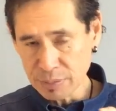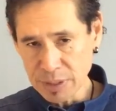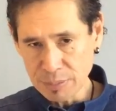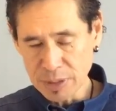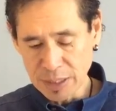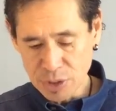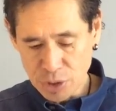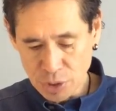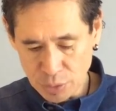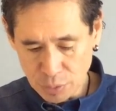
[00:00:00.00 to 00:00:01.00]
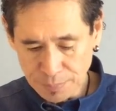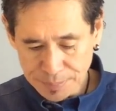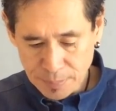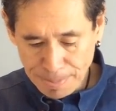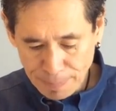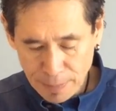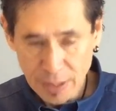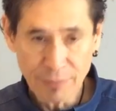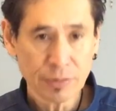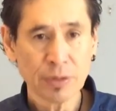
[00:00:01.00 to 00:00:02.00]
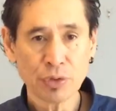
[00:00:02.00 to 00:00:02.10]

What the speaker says: Sometimes it has two, if the